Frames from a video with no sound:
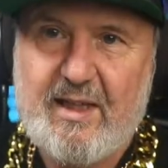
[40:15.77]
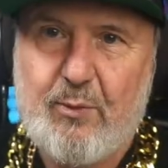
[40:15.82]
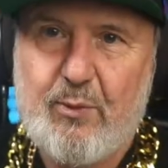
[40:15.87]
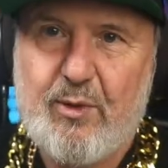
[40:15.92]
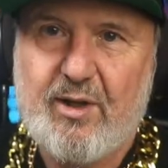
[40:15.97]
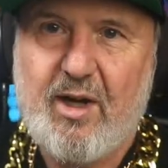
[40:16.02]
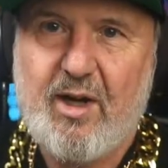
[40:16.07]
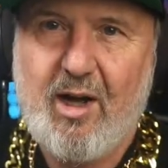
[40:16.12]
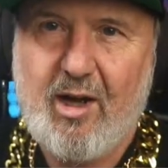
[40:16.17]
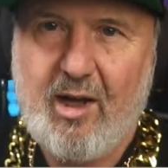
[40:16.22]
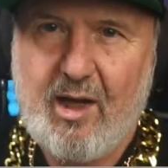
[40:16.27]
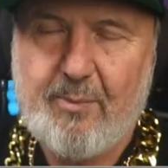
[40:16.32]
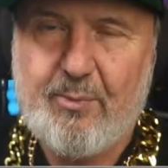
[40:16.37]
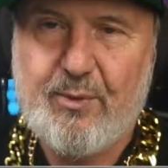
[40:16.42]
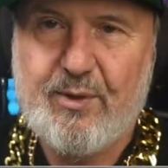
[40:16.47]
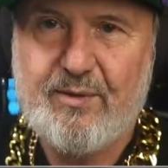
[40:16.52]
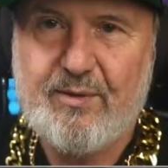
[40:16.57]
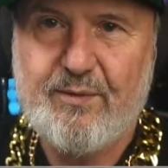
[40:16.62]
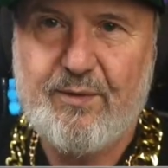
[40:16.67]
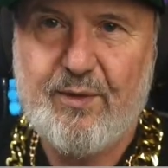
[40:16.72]
kilowatt
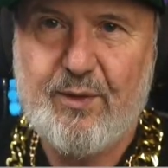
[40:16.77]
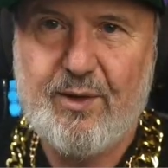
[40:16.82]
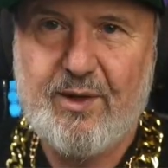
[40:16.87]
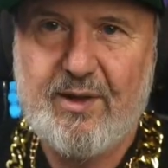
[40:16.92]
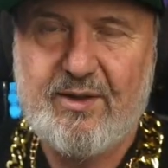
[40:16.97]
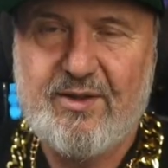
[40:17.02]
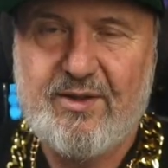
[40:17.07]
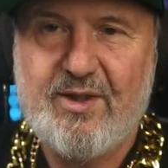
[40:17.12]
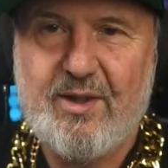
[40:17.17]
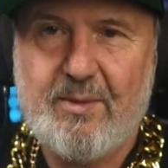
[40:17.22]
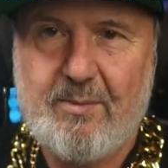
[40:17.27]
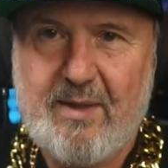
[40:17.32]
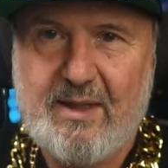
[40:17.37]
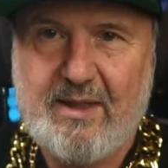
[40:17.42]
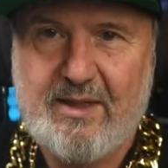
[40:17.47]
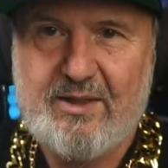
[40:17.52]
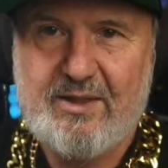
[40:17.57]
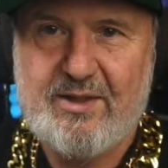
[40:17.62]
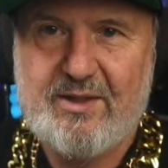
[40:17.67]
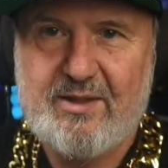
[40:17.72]
hybrid inverter to the
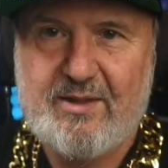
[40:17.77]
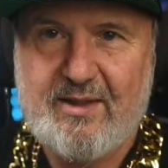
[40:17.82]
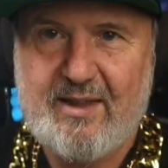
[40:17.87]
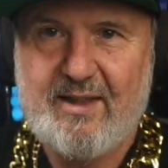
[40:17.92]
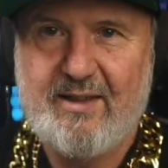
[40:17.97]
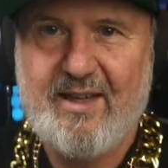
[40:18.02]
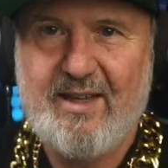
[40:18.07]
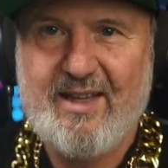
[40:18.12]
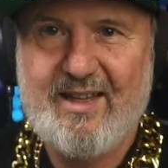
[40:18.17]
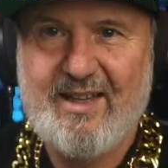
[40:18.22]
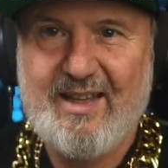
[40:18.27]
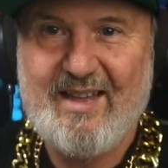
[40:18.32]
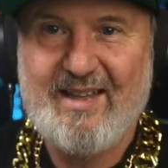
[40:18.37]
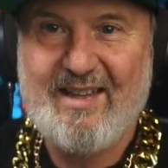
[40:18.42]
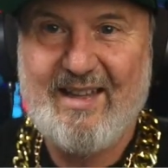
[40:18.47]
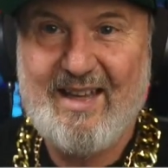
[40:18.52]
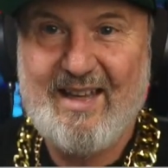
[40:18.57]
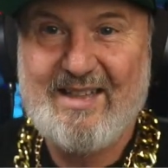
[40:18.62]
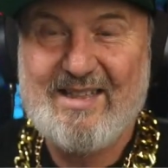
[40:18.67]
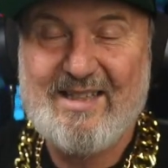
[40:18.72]
mix. Now,
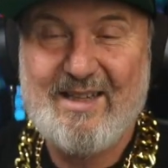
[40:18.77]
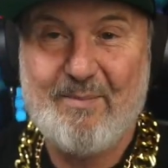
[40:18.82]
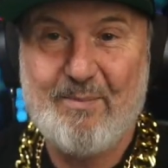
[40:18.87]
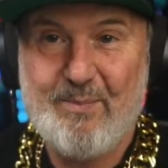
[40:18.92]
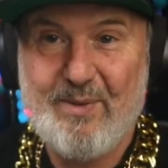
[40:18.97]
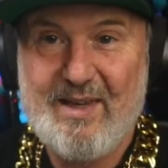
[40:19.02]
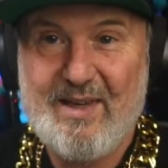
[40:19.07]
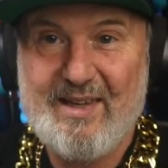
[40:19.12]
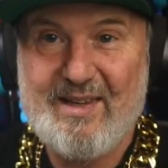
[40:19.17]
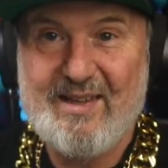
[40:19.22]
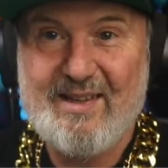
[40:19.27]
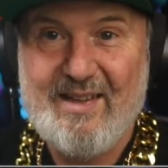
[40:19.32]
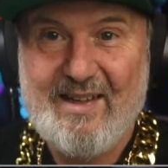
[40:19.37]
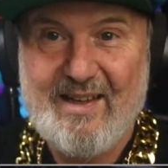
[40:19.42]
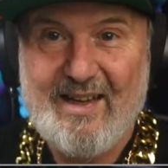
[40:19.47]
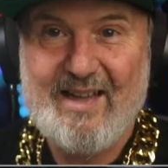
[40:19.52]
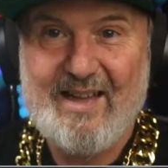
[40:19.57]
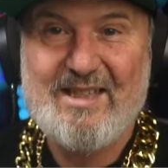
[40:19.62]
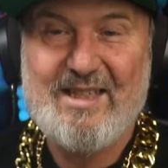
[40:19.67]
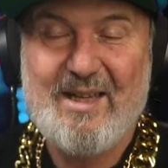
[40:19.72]
that's a big
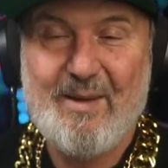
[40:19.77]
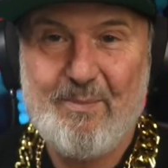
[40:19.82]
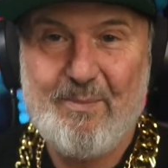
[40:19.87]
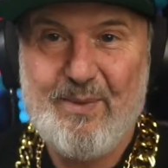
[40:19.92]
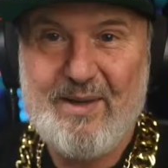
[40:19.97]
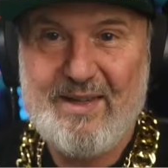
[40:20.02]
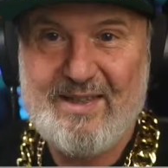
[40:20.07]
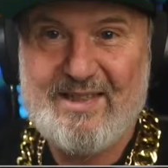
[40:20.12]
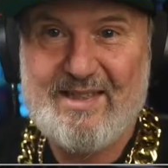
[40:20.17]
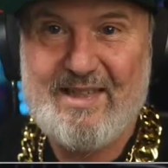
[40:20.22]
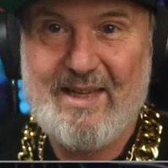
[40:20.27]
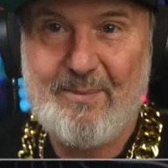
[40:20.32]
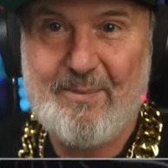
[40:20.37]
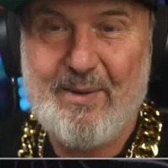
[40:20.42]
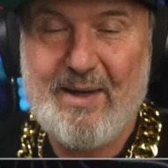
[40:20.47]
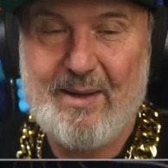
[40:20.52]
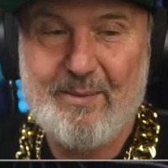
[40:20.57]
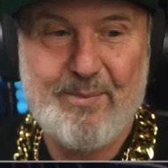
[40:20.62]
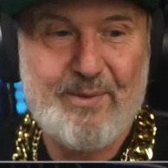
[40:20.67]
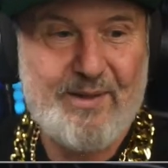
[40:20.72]

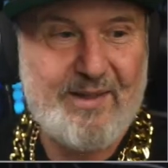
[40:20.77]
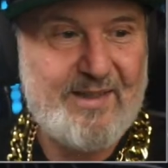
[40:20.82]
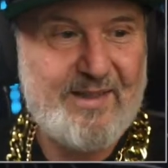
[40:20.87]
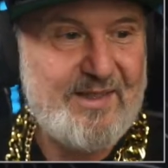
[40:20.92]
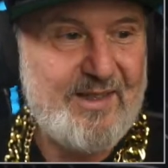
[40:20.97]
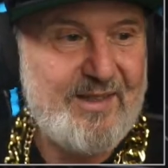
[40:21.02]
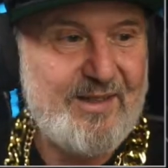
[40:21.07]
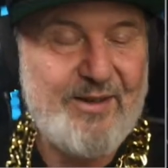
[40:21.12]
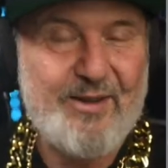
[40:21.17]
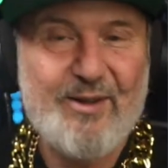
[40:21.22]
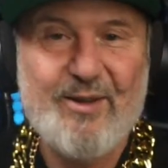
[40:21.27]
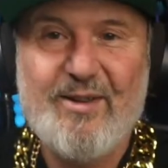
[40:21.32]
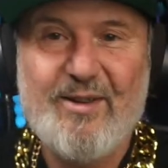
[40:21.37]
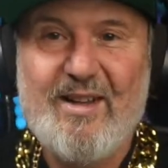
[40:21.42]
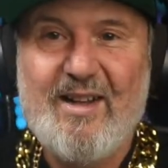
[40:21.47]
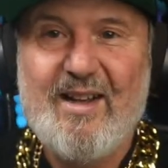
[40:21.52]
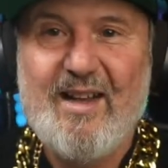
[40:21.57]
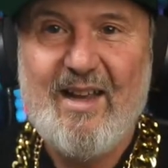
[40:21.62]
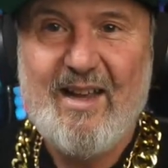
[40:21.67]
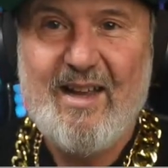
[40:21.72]
step up, I can tell you,